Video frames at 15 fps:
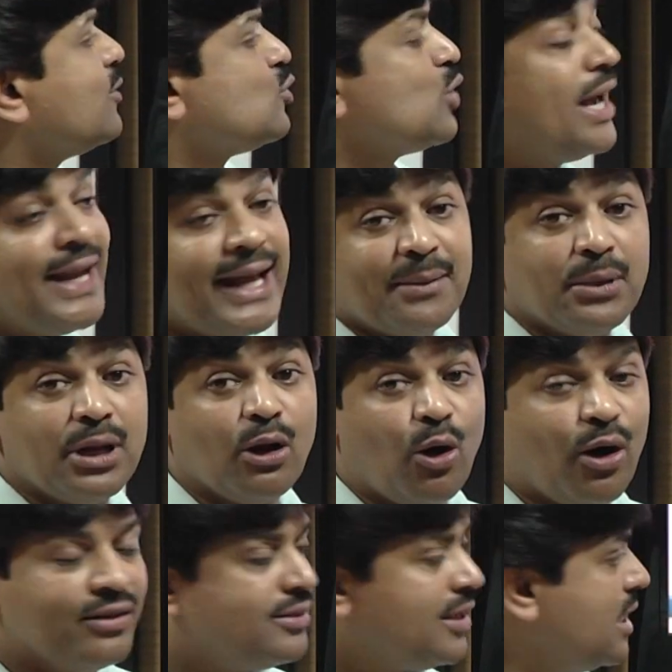to enable
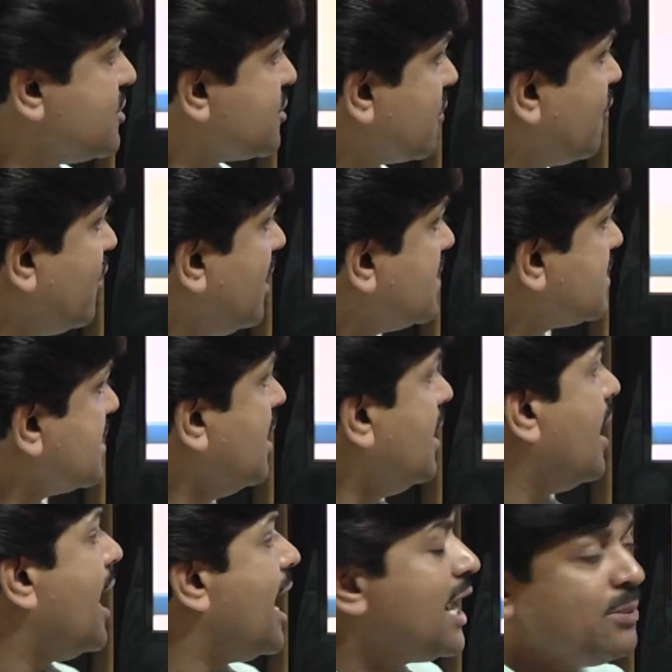on the interface
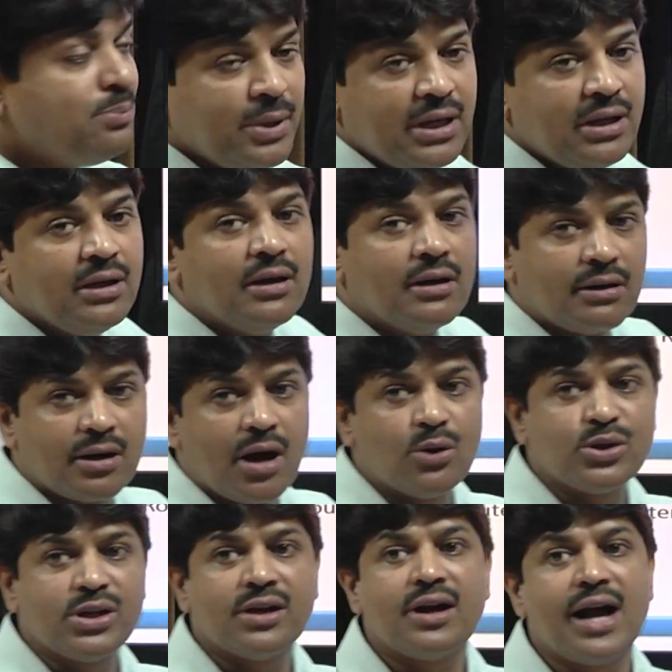IP
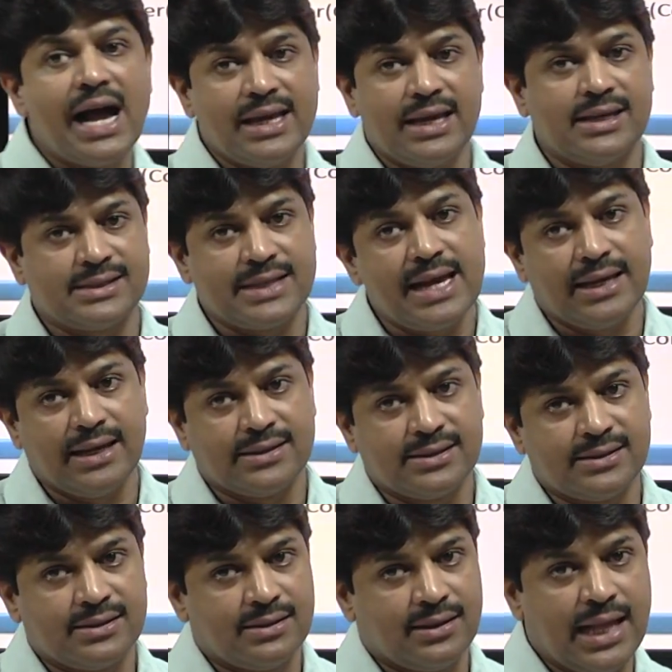router ISIS.
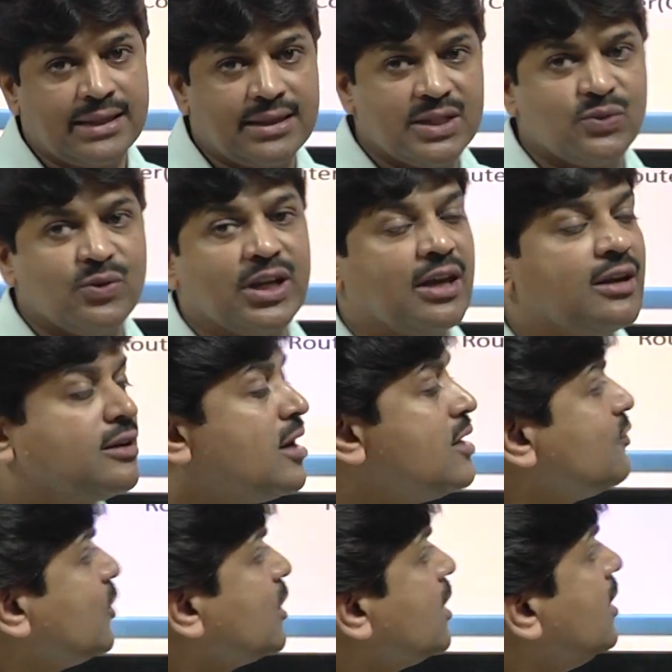Like this we can
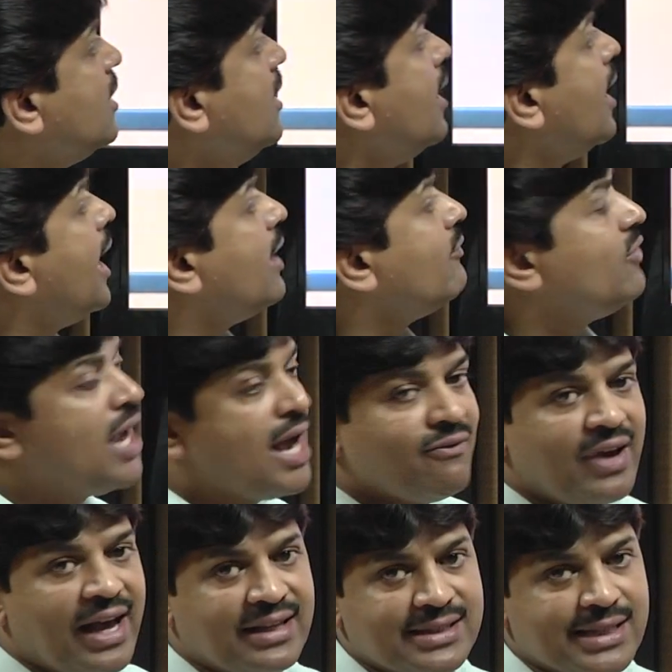configure, and we have
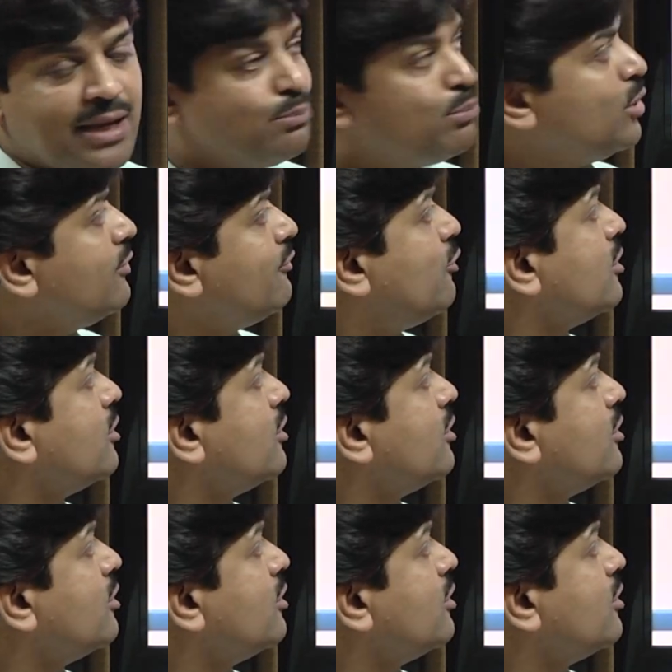example for